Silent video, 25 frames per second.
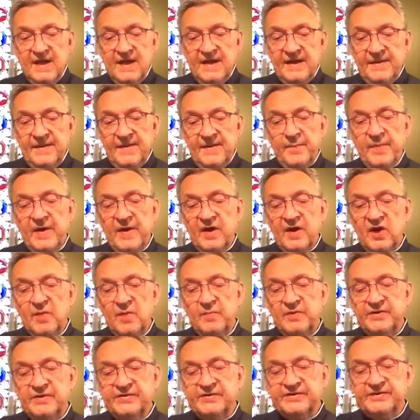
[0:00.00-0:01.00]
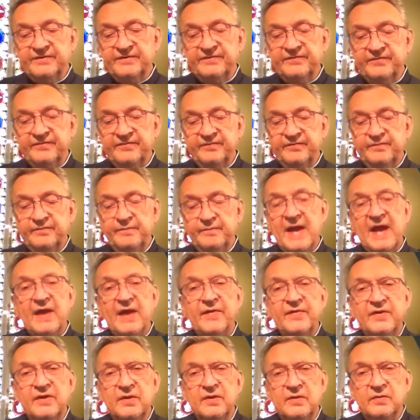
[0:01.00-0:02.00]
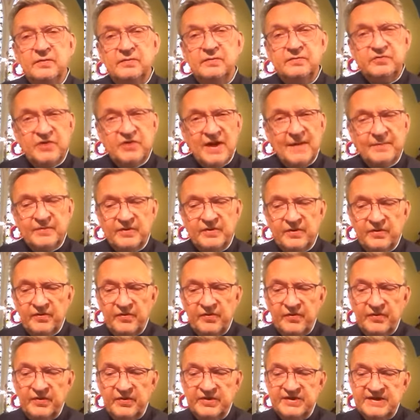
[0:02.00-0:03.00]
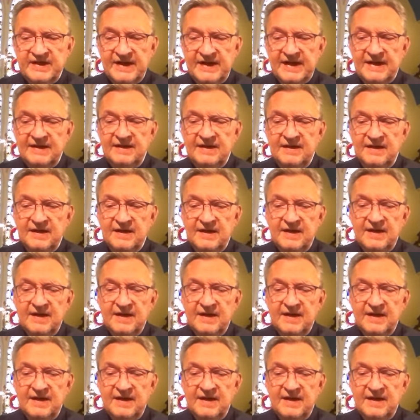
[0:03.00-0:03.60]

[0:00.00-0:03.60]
In the parables of Matthew chapter 13